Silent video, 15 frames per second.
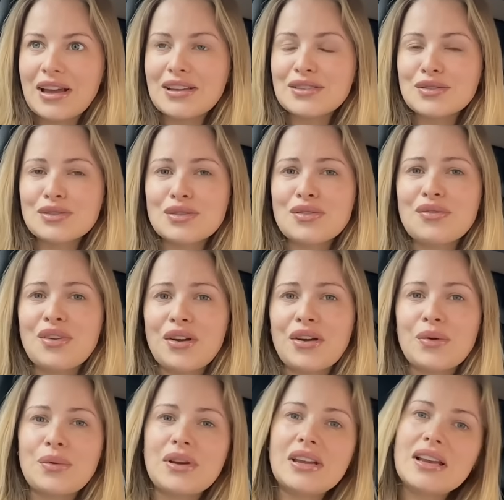It's also very
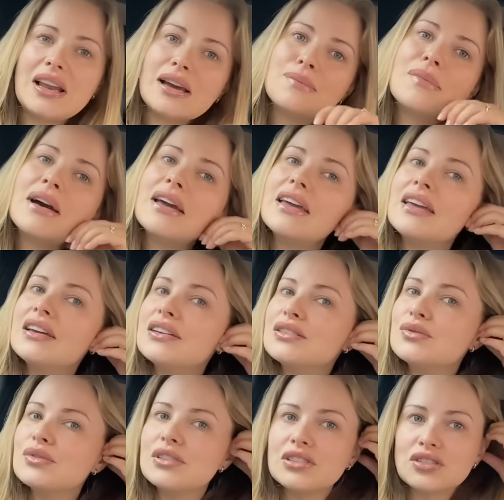windy, like my ears
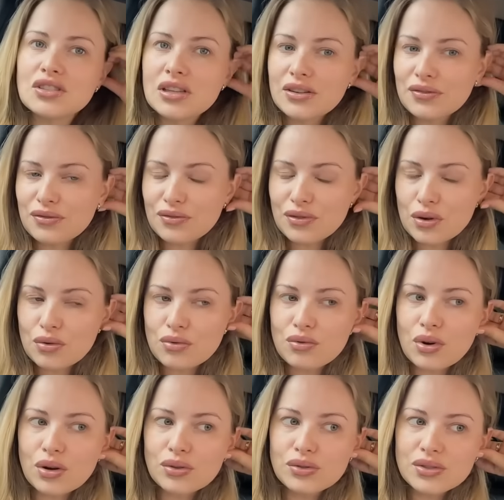were literally
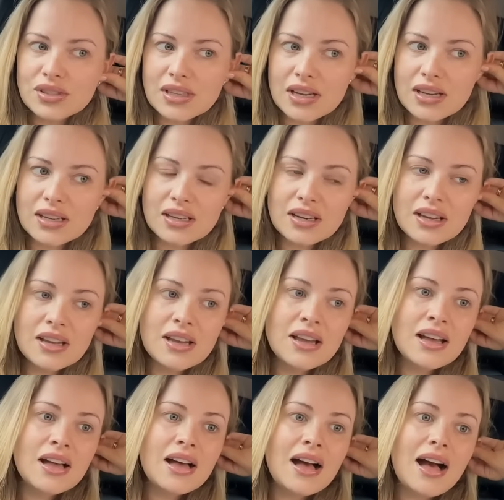frozen.
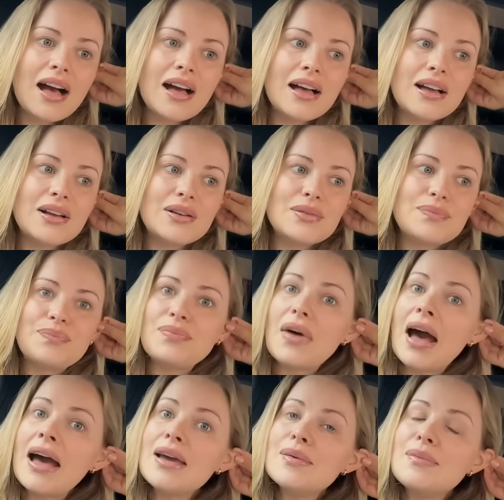I'm
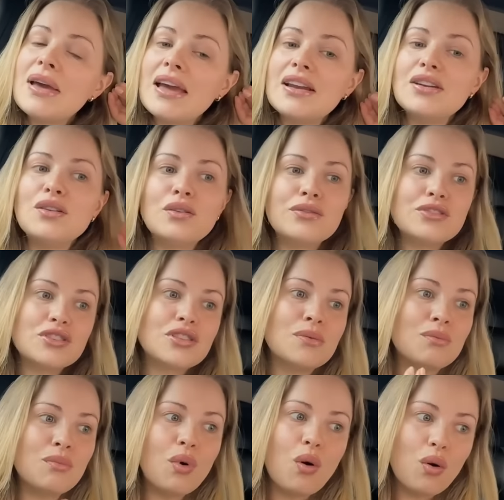headed off to the
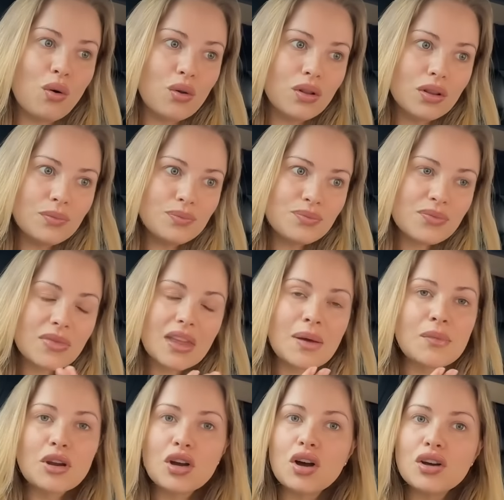mall. I'm
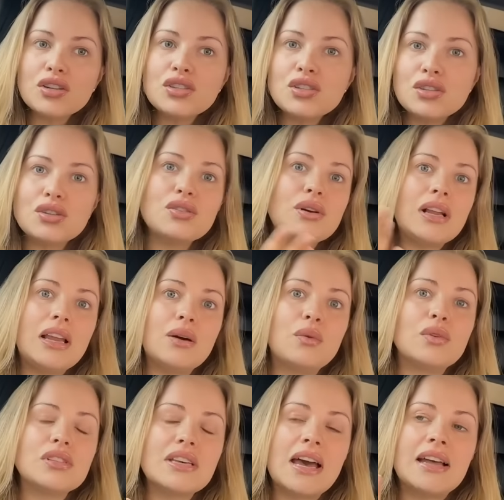gonna go to
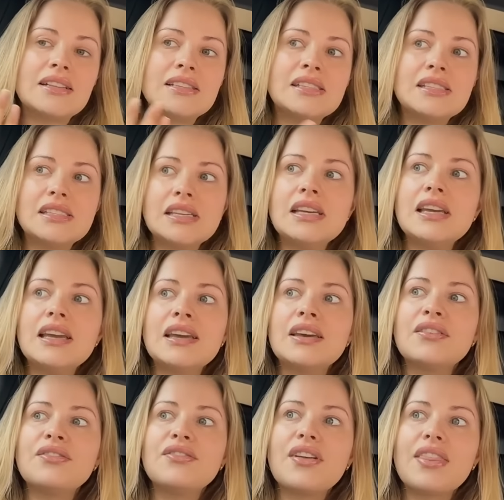Clearwater and see
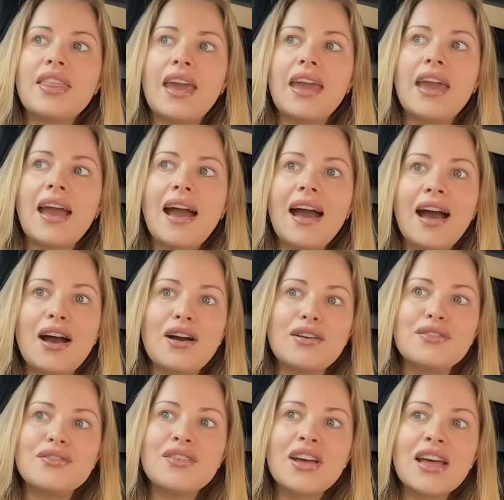if they
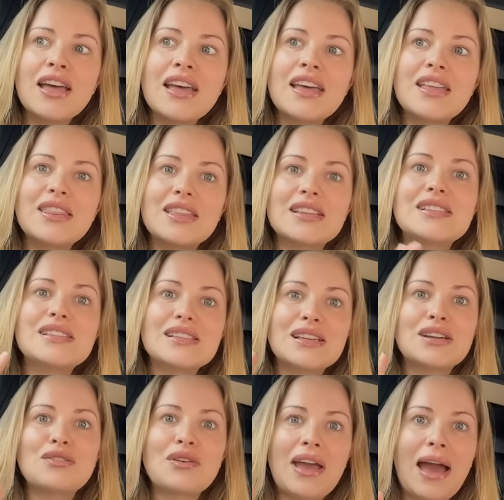have this
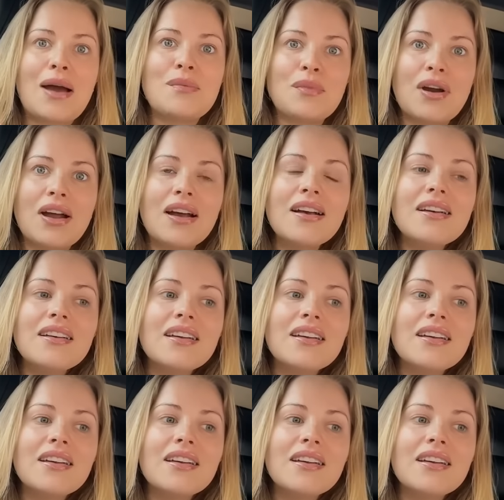little camera.